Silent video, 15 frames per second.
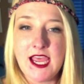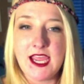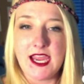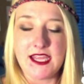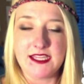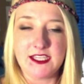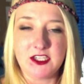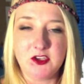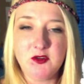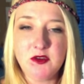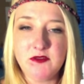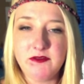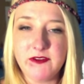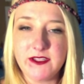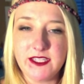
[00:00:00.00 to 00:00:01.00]
And then you can
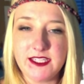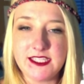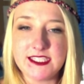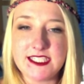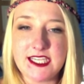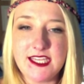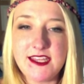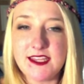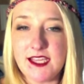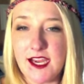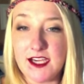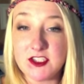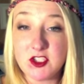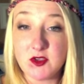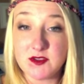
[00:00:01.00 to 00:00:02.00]
fill in the teeth.
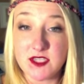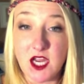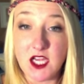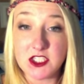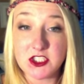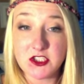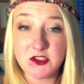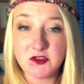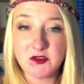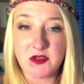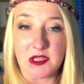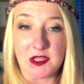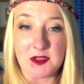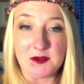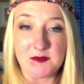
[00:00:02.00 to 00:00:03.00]
I chose not to.
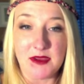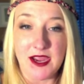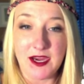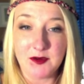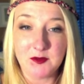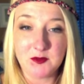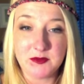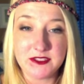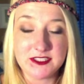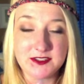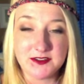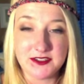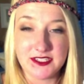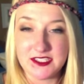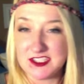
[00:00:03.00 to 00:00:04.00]
I will be
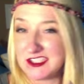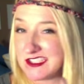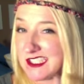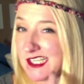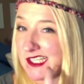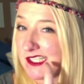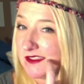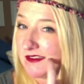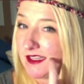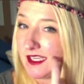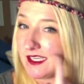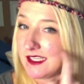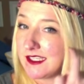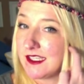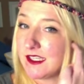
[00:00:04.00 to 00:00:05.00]
doing just kind of
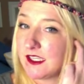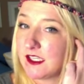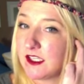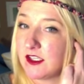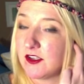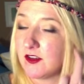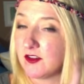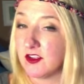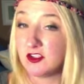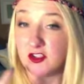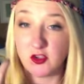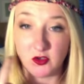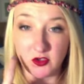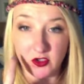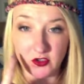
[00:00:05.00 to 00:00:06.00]
like, you know, the
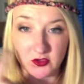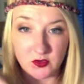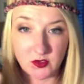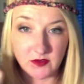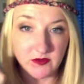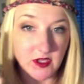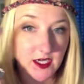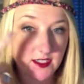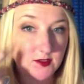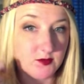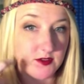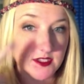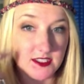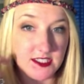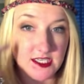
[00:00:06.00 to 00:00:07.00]
Joker sort of lines
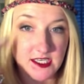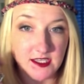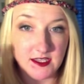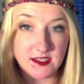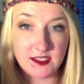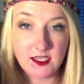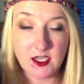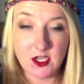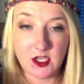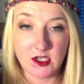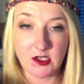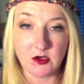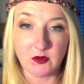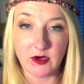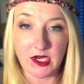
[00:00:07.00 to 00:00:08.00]
with the teeth
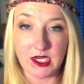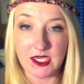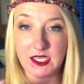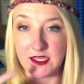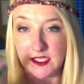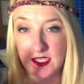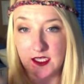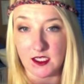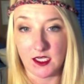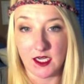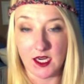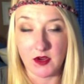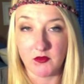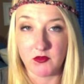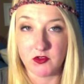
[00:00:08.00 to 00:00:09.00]
grid, and then going to
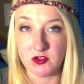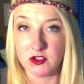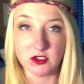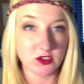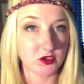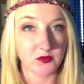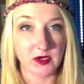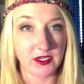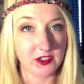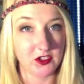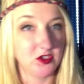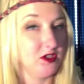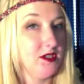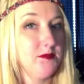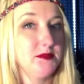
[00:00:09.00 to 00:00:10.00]
have just the
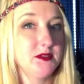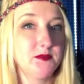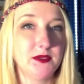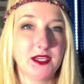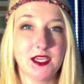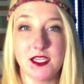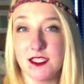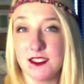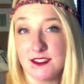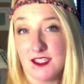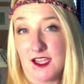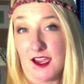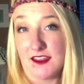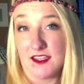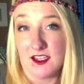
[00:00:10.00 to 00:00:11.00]
regular lips because
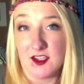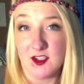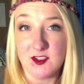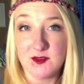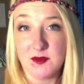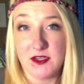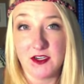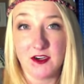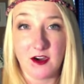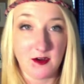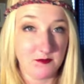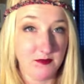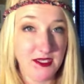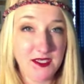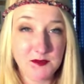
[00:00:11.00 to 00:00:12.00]
I think it looks better
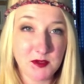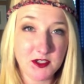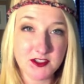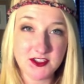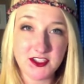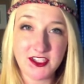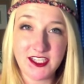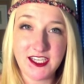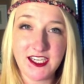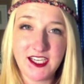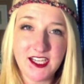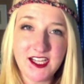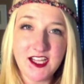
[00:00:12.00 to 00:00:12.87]
on me personally.